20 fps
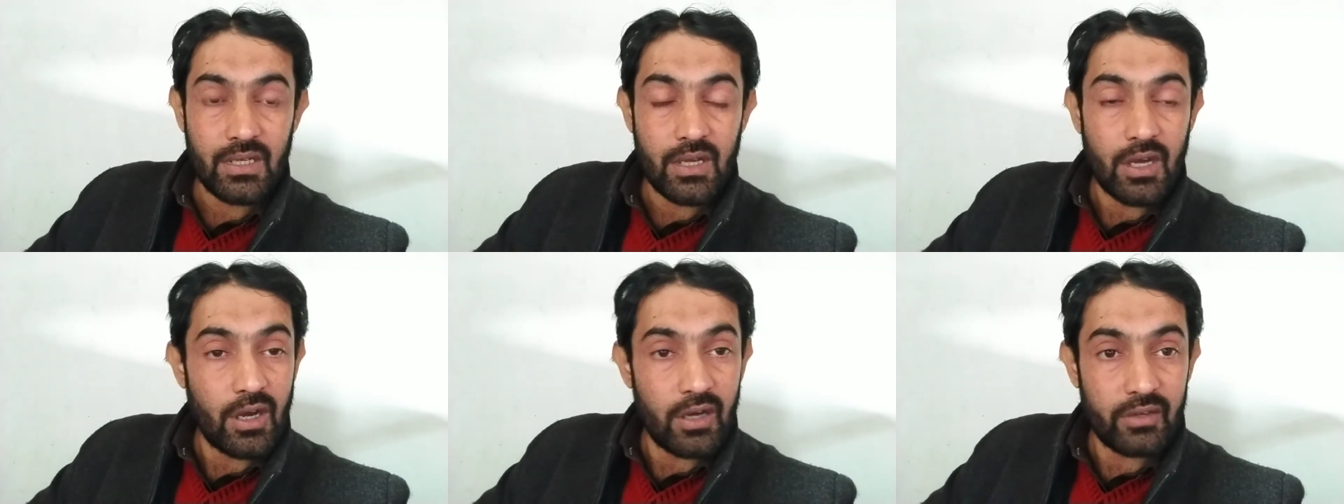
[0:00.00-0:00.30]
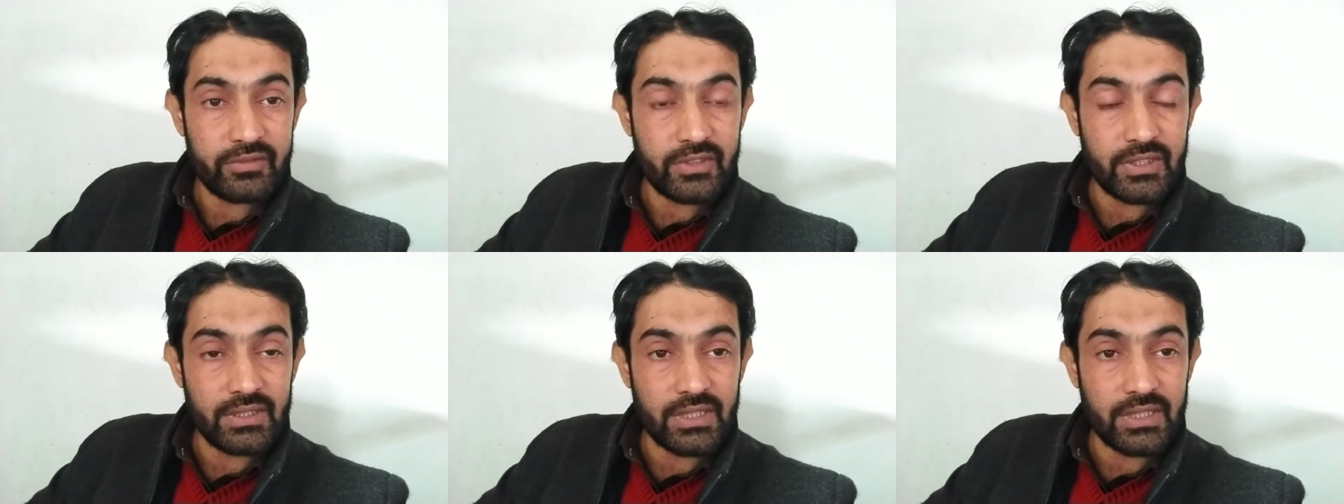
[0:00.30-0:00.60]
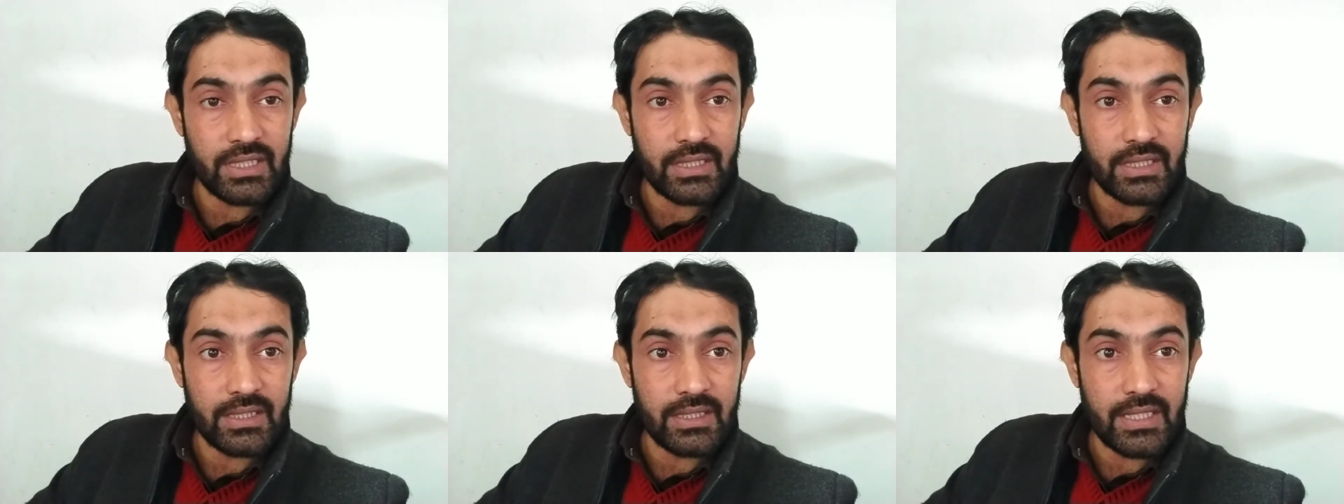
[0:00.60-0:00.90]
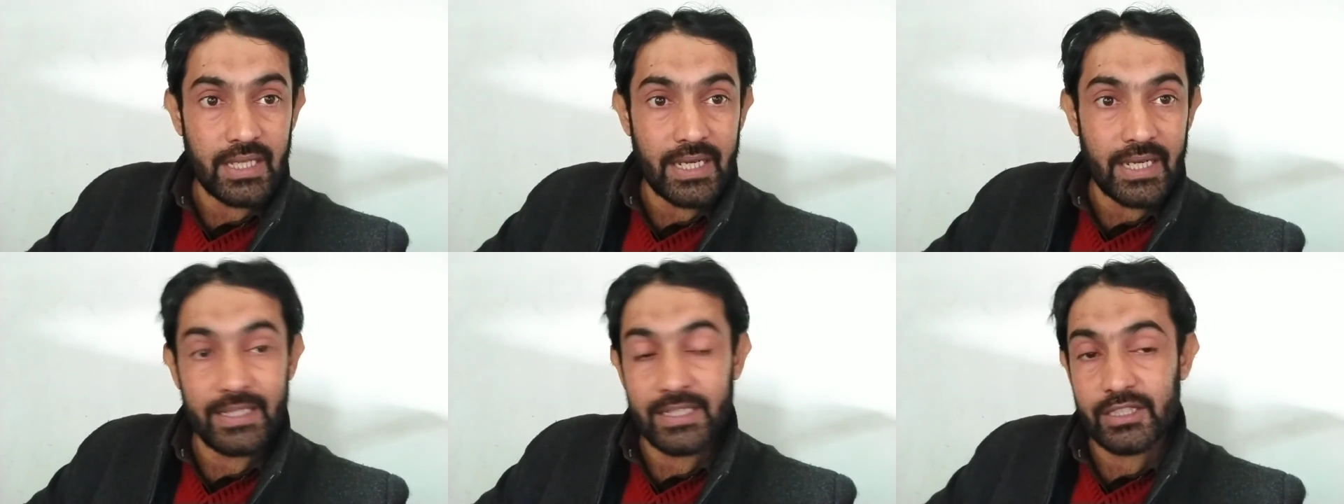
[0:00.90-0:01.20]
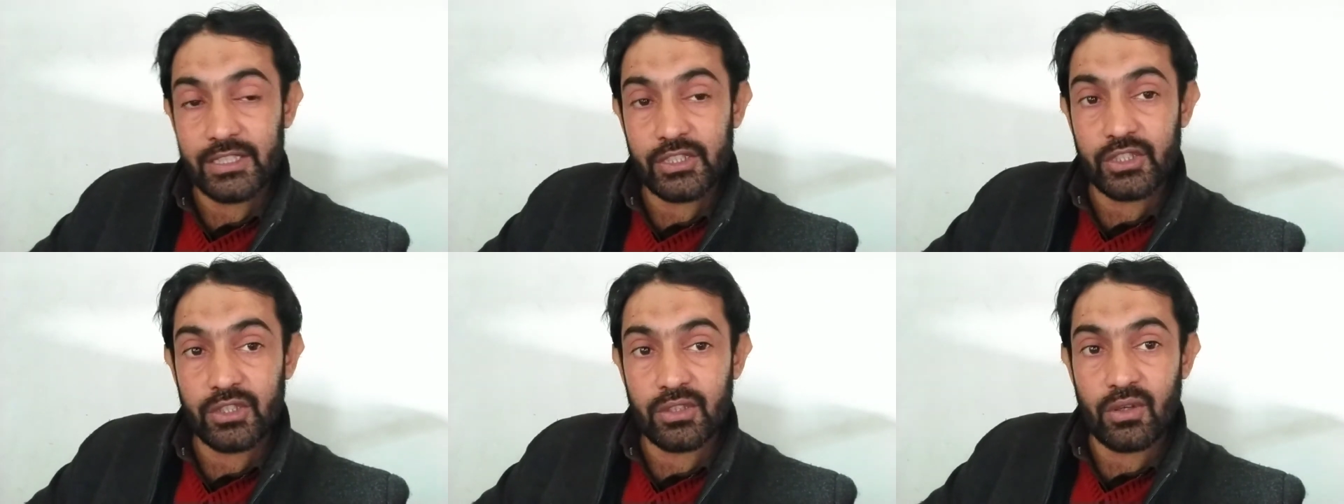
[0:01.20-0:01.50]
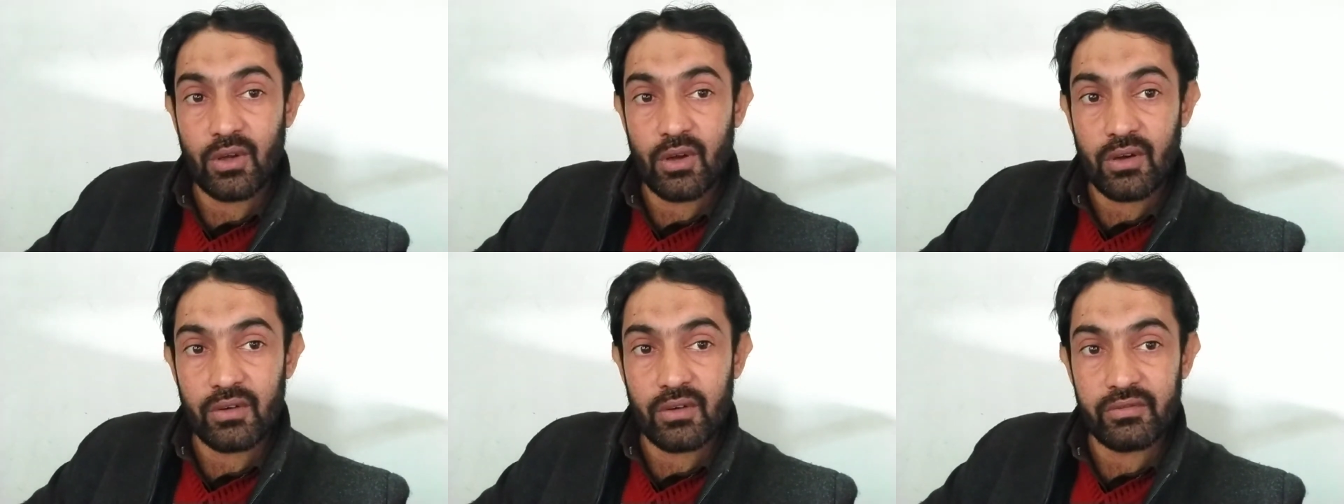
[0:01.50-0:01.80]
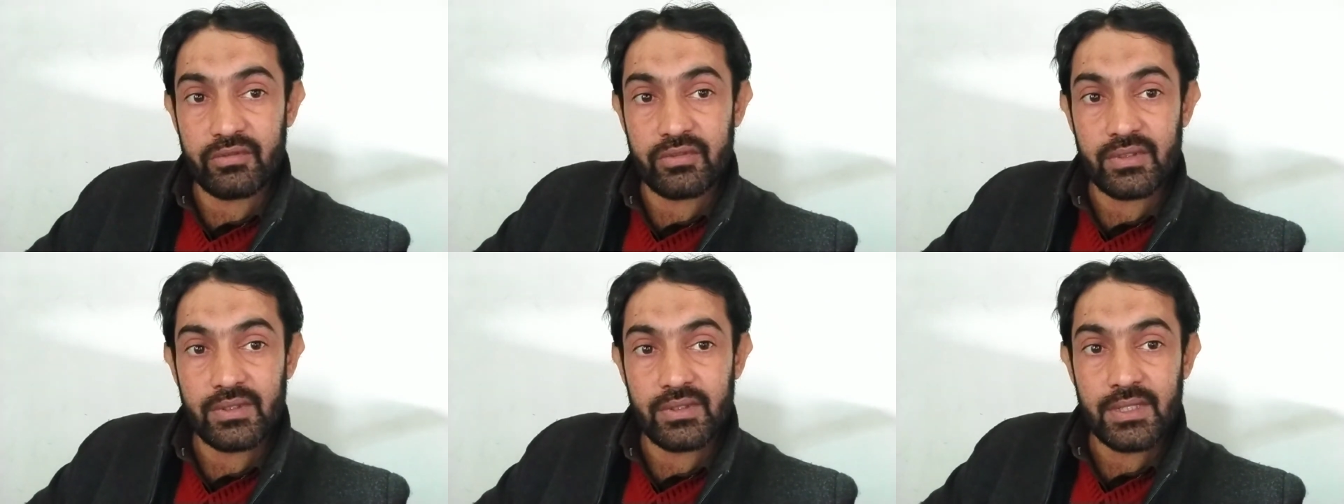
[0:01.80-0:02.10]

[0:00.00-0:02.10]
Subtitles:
After the addition of